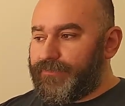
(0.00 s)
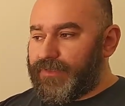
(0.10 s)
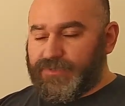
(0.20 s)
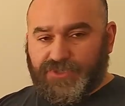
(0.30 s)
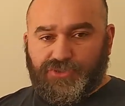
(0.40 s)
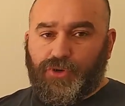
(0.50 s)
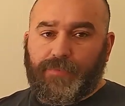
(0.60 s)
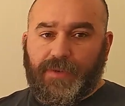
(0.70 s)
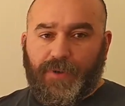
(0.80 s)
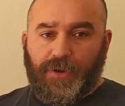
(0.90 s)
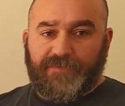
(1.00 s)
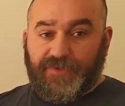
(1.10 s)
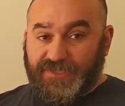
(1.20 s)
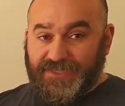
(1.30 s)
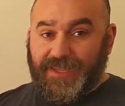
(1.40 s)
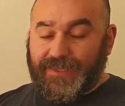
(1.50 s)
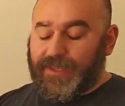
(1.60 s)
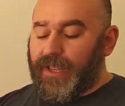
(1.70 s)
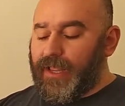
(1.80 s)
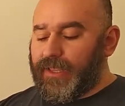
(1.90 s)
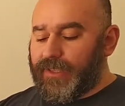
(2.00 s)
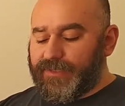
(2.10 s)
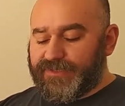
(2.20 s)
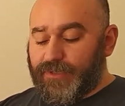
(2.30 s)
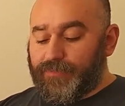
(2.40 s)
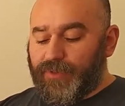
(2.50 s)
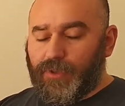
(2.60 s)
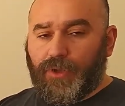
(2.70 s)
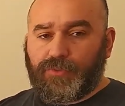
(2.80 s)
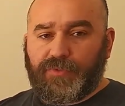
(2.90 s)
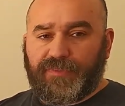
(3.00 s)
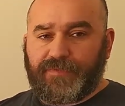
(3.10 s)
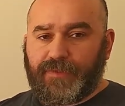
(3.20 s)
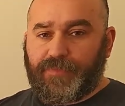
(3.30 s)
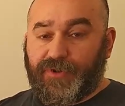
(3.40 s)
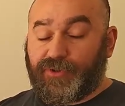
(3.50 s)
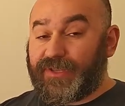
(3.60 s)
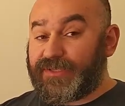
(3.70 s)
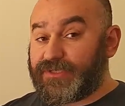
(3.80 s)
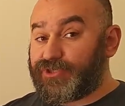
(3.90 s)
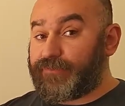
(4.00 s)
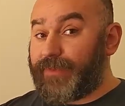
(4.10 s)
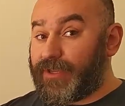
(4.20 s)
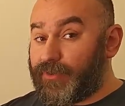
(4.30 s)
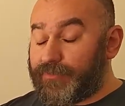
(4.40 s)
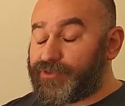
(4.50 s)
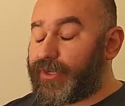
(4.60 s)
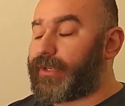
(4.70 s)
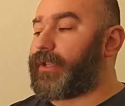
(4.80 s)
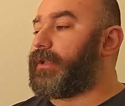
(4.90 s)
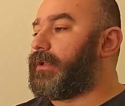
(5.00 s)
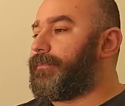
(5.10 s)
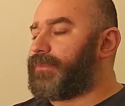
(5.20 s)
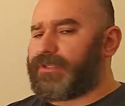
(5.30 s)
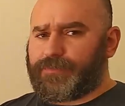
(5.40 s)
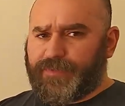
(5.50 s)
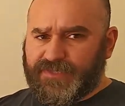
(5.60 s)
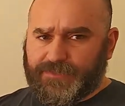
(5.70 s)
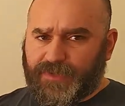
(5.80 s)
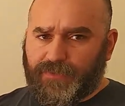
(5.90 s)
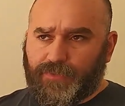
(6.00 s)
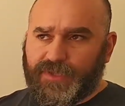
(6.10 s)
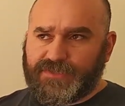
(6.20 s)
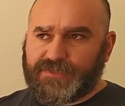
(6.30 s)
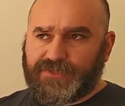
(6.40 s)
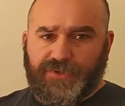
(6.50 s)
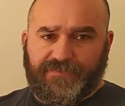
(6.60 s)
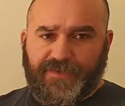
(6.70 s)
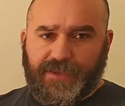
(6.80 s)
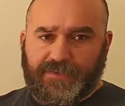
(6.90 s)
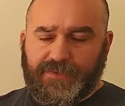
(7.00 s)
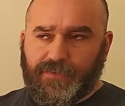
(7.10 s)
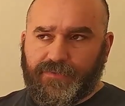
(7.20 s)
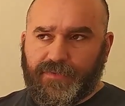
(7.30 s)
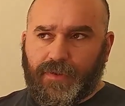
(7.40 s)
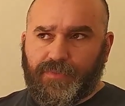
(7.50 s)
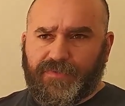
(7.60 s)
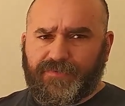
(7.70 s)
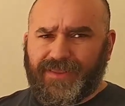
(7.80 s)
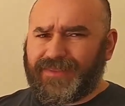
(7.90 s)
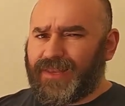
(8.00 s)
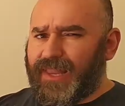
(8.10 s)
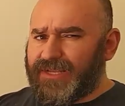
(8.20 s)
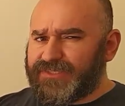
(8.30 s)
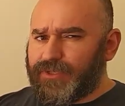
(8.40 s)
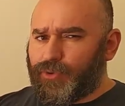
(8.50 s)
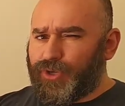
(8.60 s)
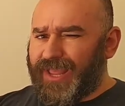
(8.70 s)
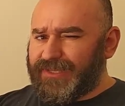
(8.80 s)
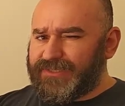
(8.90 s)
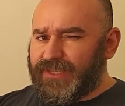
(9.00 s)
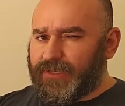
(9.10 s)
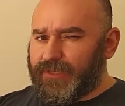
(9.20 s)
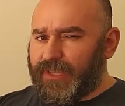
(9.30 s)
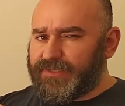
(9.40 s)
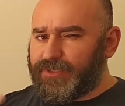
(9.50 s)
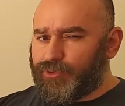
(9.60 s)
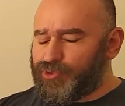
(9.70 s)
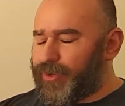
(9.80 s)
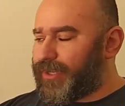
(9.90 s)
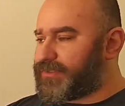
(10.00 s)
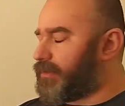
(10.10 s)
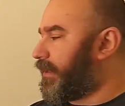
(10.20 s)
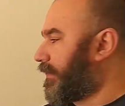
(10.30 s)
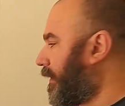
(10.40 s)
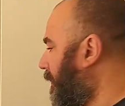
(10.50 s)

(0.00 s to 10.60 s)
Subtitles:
strongman powerlifter, Icelandic guy, and he's helped me a lot with the periodization of my grip training. He's a beast, by the way. He's certified on the number 3, I think last year, or 19 or 20, something like that.